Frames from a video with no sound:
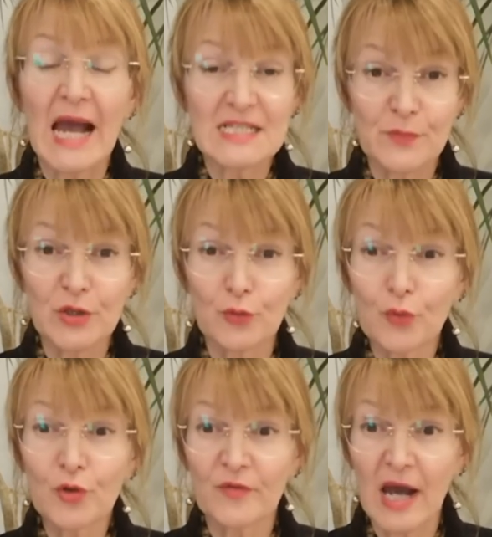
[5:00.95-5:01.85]
As with
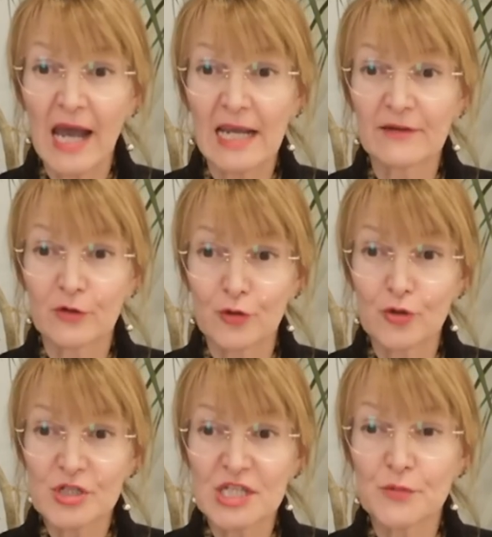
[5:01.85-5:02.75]
all of our A-level
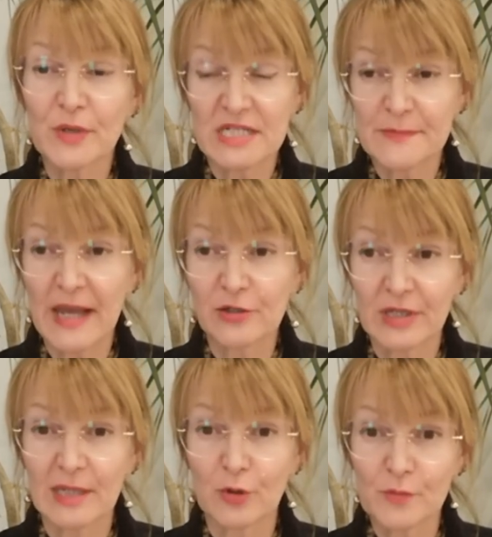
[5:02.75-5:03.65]
courses, we expect you
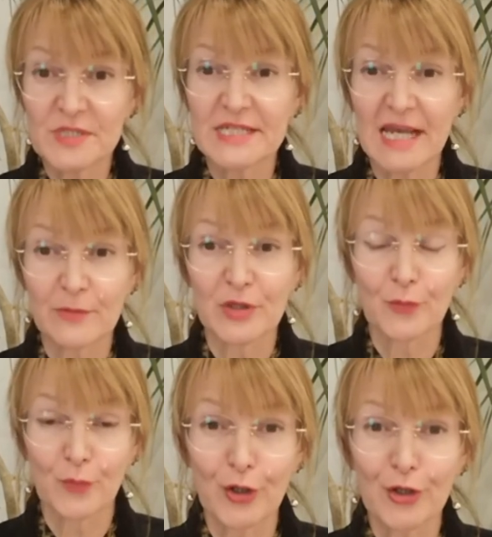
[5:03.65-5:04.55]
to keep up to date
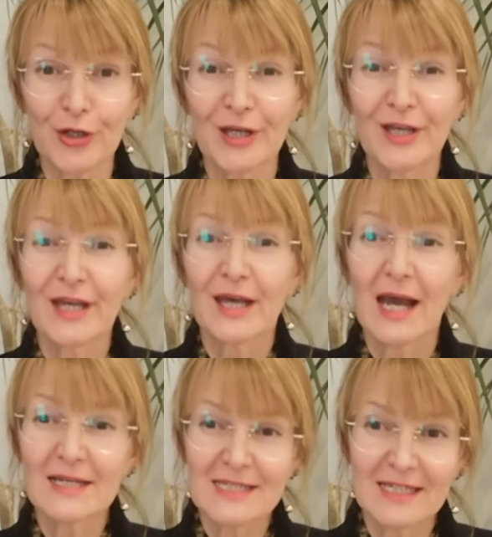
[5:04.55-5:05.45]
work,
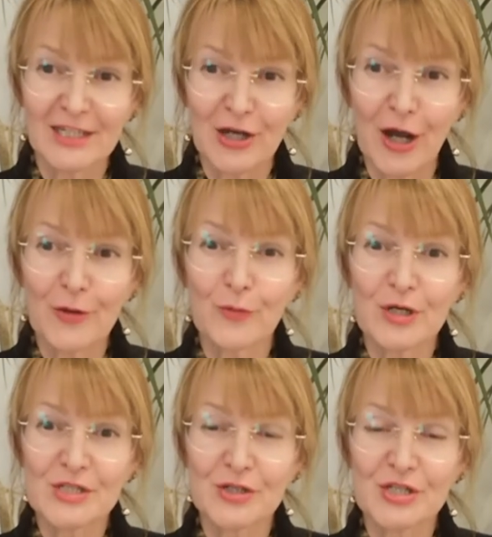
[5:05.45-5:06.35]
handing in your
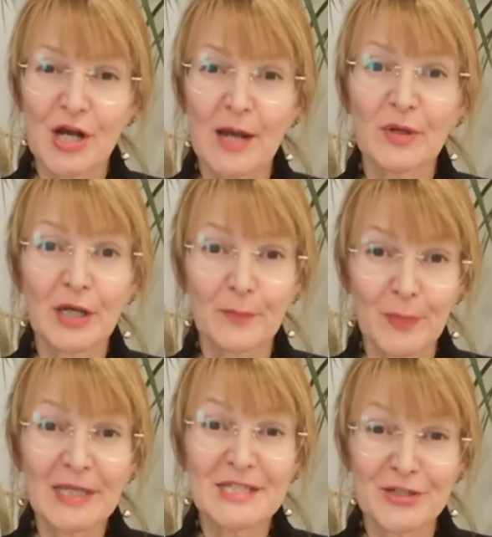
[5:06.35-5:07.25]
homeworks on time and
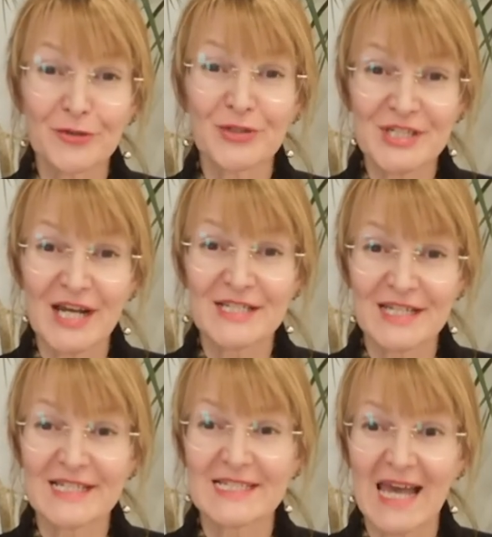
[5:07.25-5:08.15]
completing all the tasks
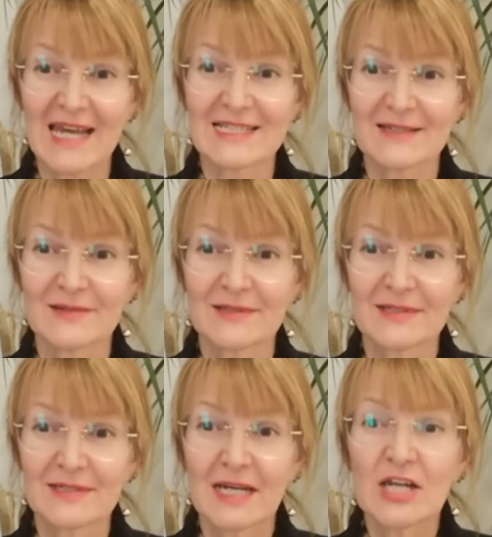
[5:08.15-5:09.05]
that are set.
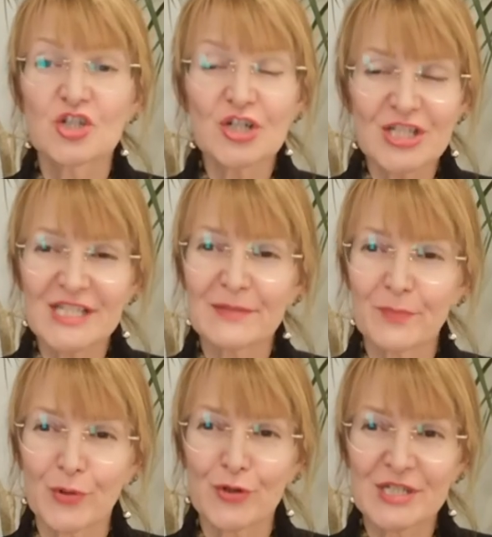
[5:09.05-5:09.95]
Just as
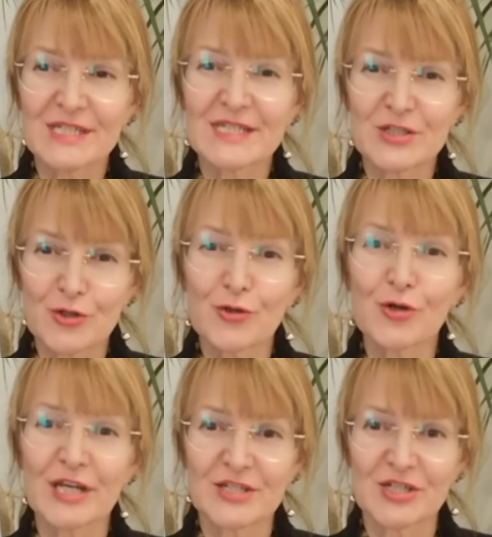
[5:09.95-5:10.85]
important is
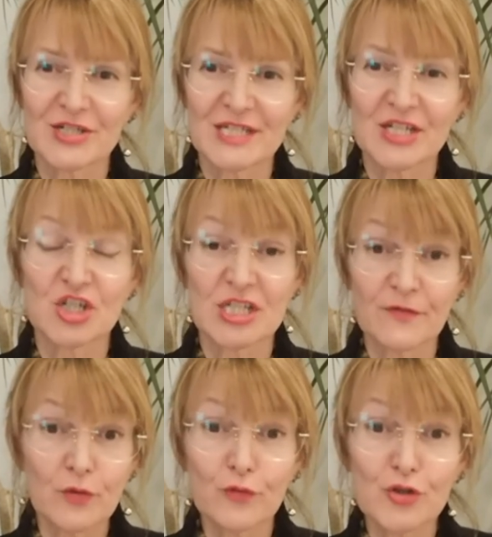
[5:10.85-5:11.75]
talking to your teachers
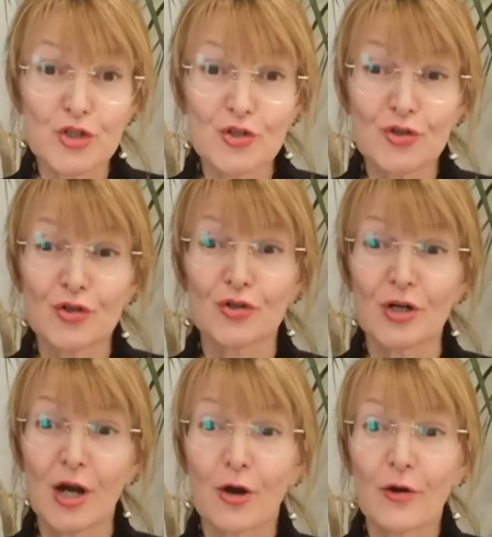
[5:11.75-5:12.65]
if you're
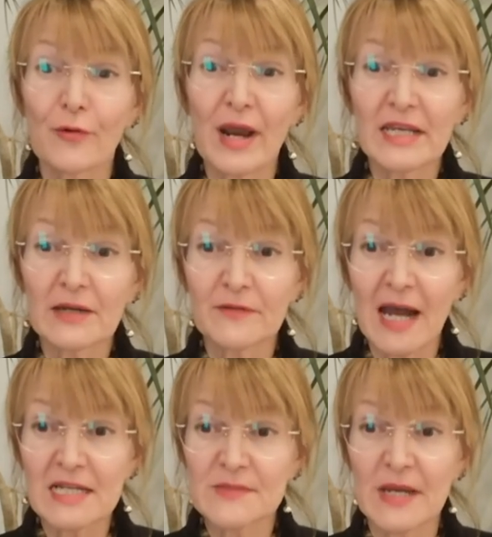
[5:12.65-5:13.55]
unsure or any
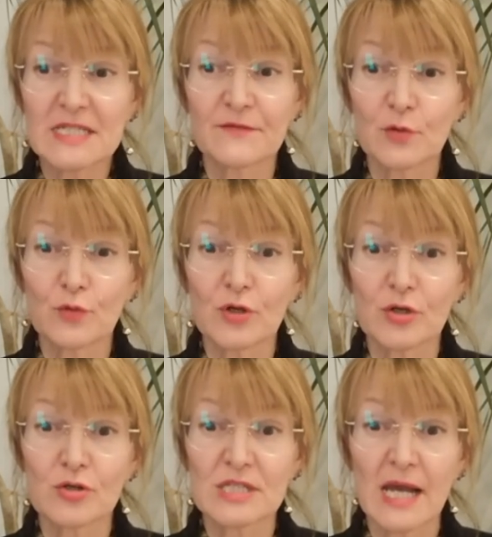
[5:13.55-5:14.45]
aspect of your
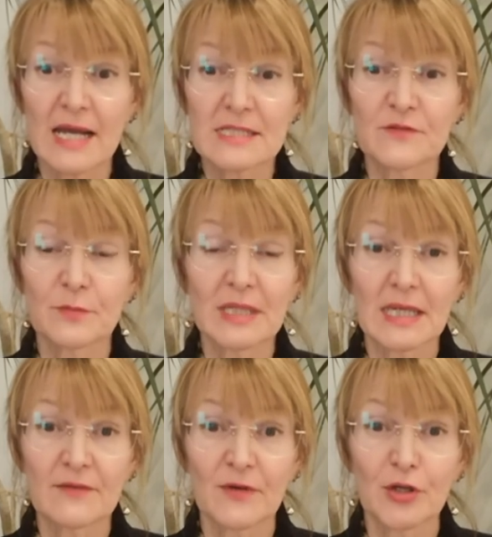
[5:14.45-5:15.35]
work or tasks you've
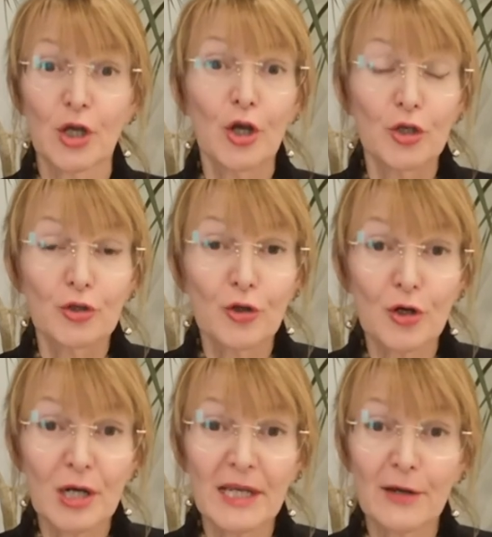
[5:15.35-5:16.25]
been given you're
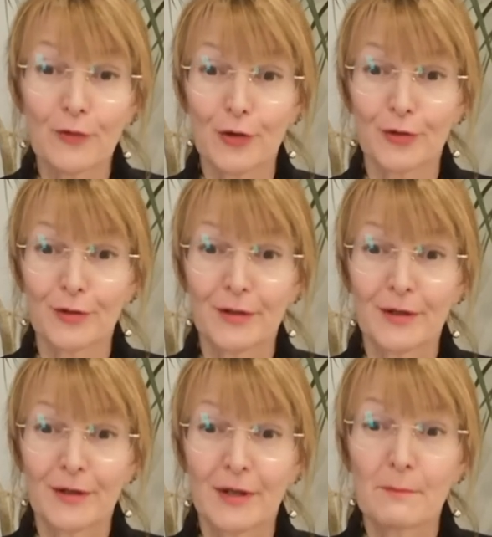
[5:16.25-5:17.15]
not clear on.
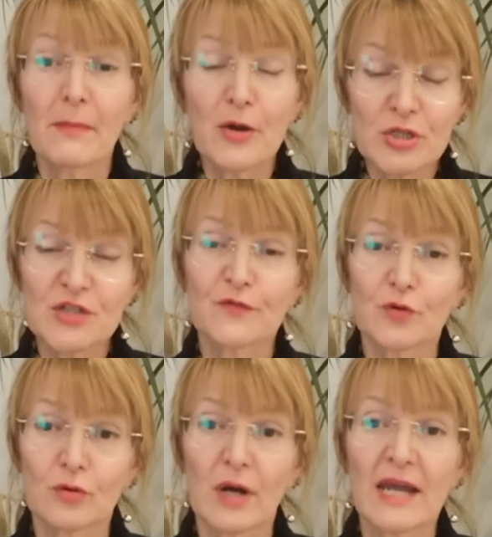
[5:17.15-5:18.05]
Most of
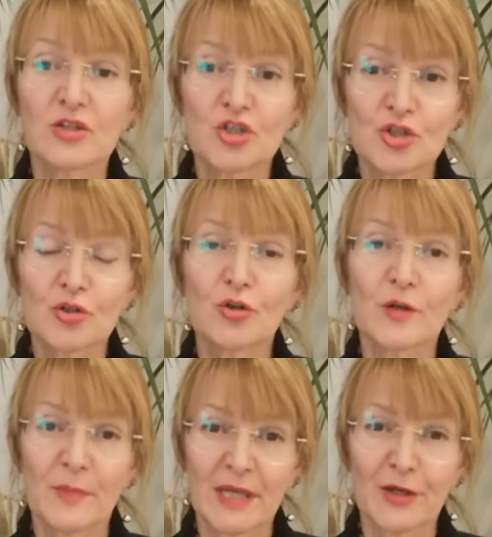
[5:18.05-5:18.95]
all,
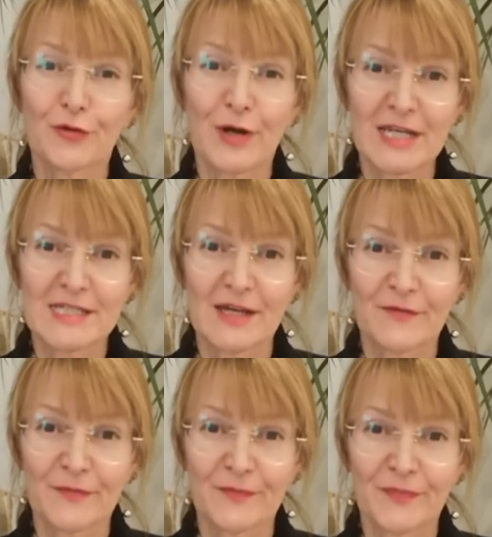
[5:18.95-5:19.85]
enjoy being creative.